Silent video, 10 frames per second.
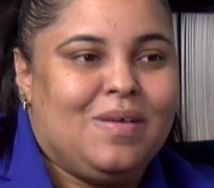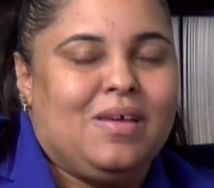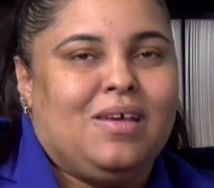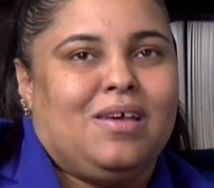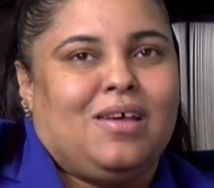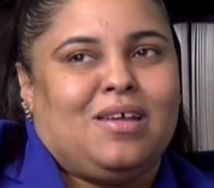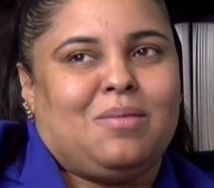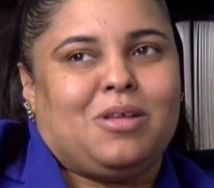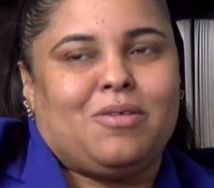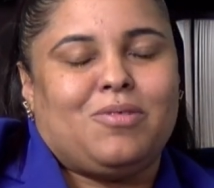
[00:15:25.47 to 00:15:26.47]
And
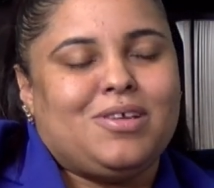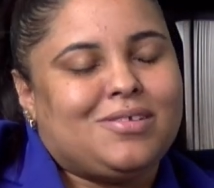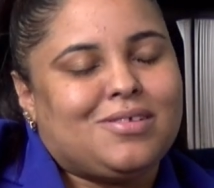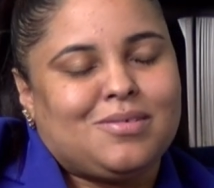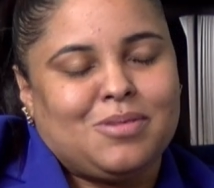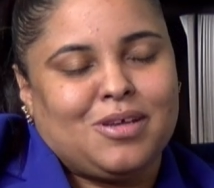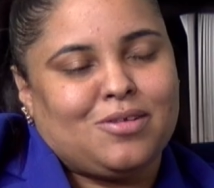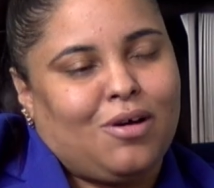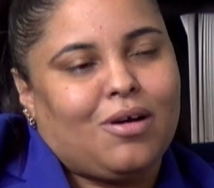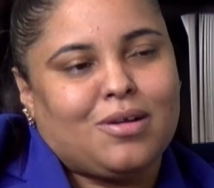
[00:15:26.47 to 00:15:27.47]
I'm like, what is this man
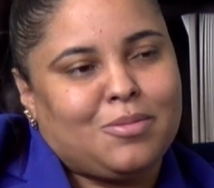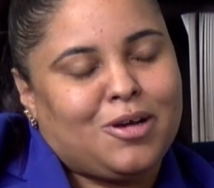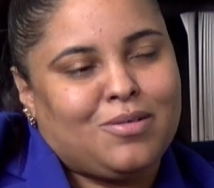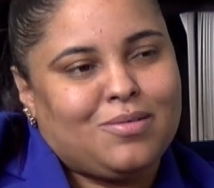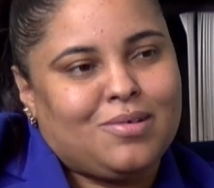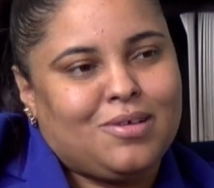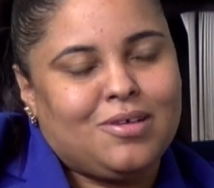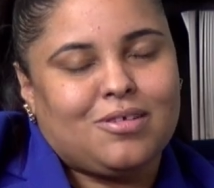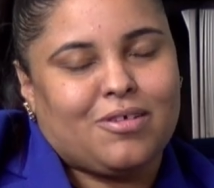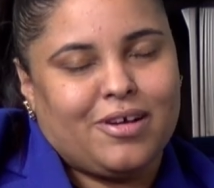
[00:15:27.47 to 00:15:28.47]
talking about?
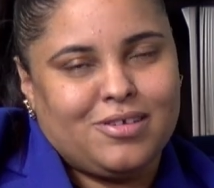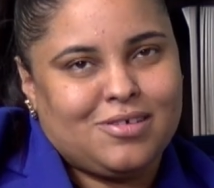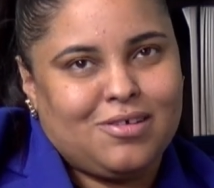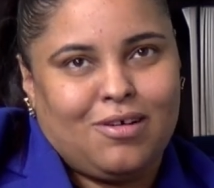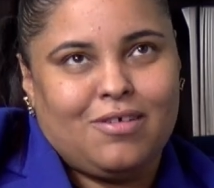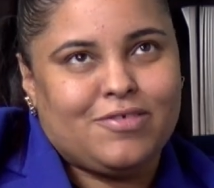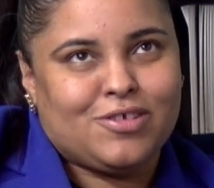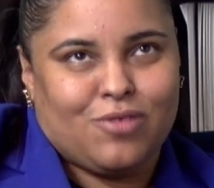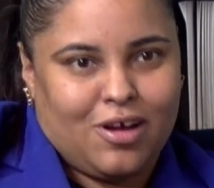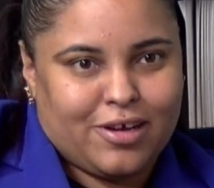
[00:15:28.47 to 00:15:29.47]
He's crazy, off his
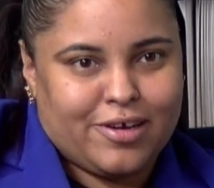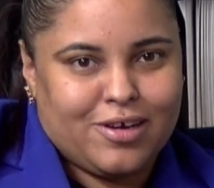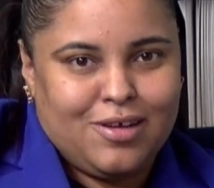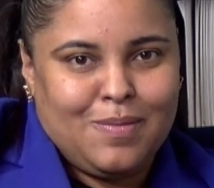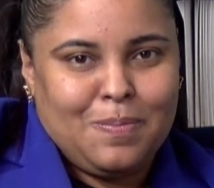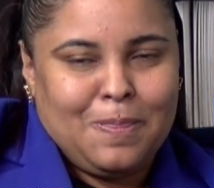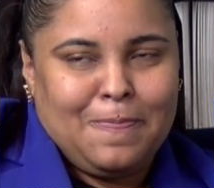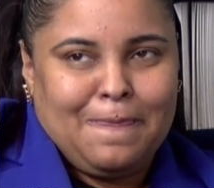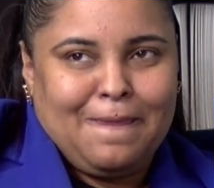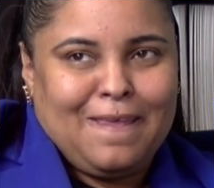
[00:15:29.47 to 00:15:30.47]
rocker.
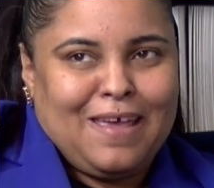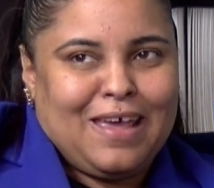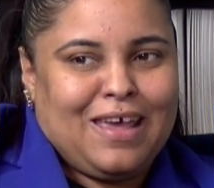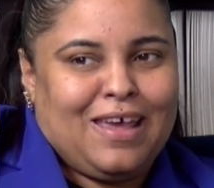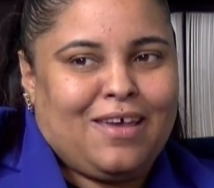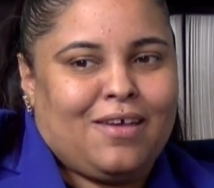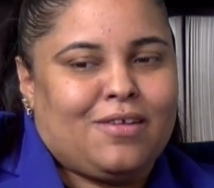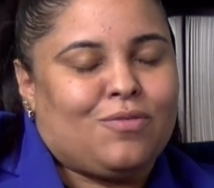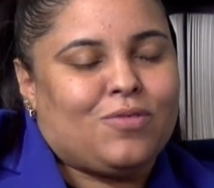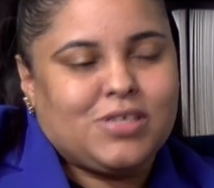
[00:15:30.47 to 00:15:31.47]
And
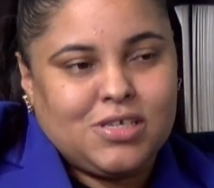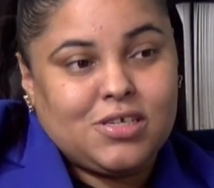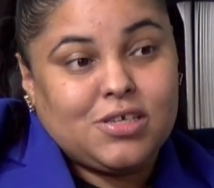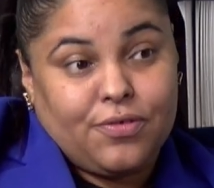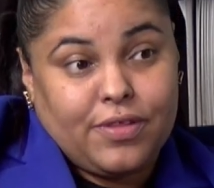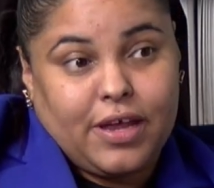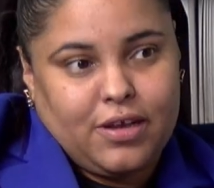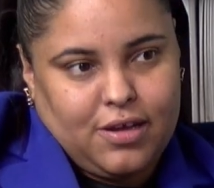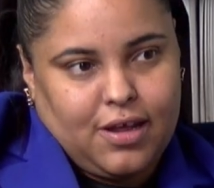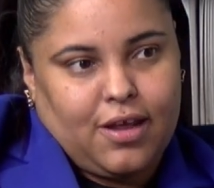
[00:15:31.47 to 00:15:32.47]
it wasn't until
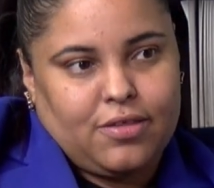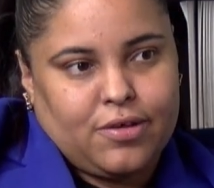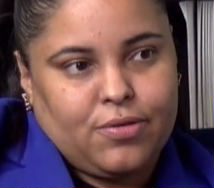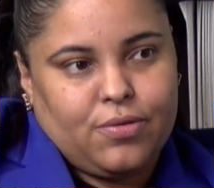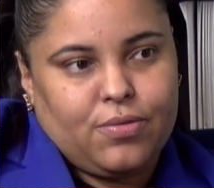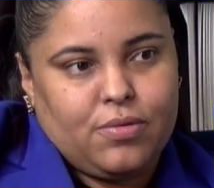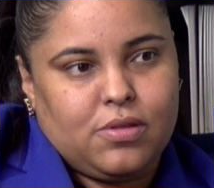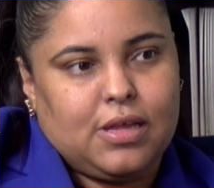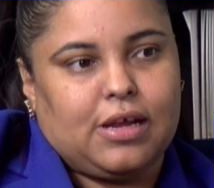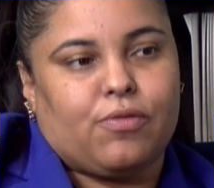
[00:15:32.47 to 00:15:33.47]
that day, though,
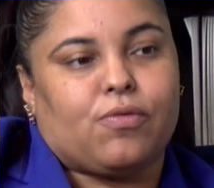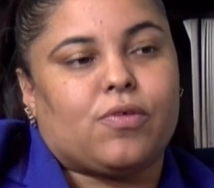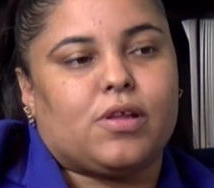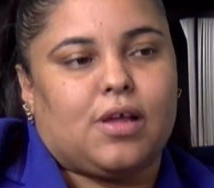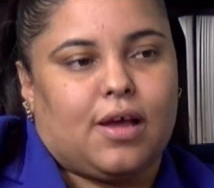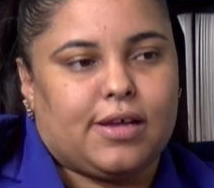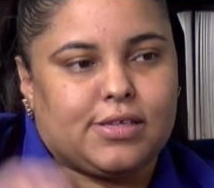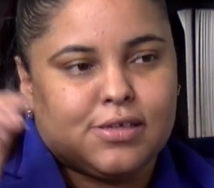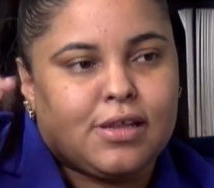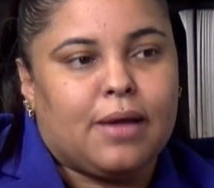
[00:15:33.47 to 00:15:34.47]
that I
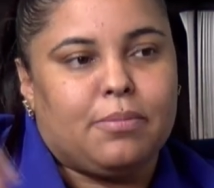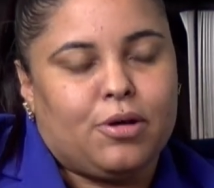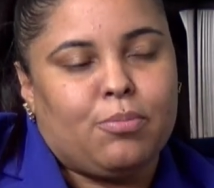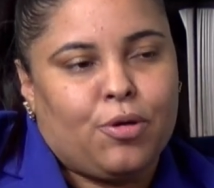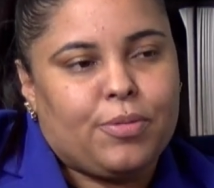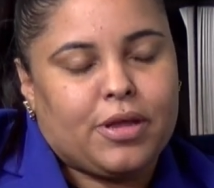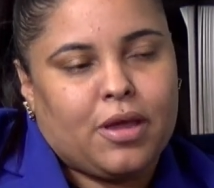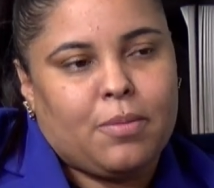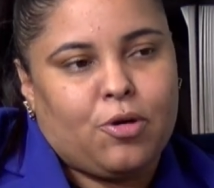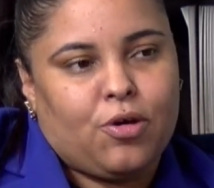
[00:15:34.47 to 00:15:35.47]
realized the light bulb moment
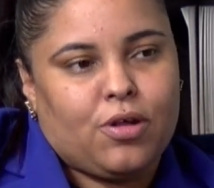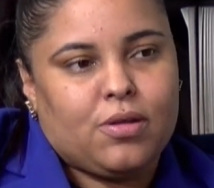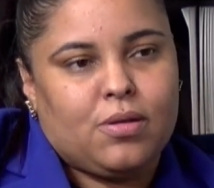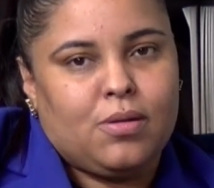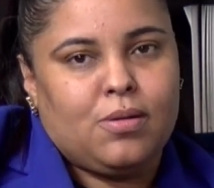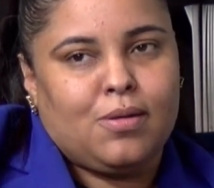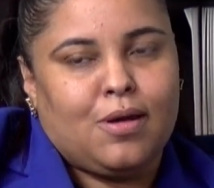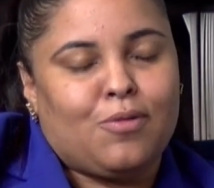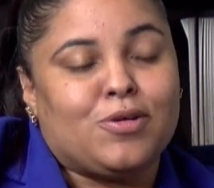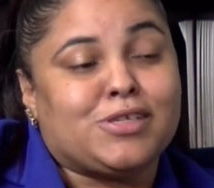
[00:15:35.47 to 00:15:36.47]
came on.
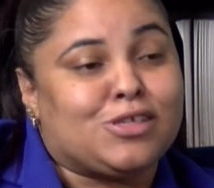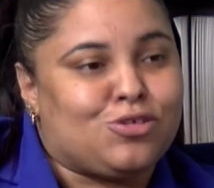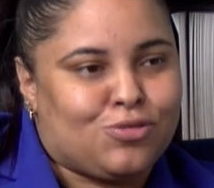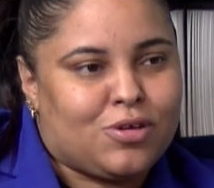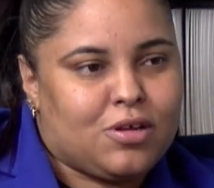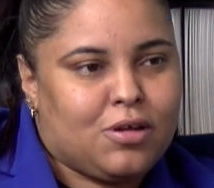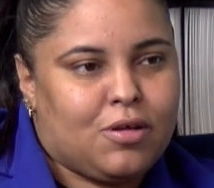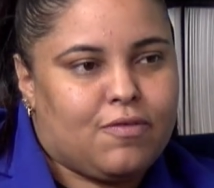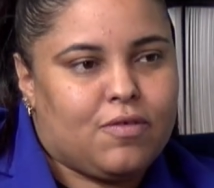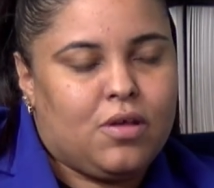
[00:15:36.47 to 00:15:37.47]
I wasn't doing
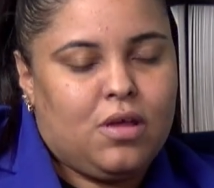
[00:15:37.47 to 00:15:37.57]
enough.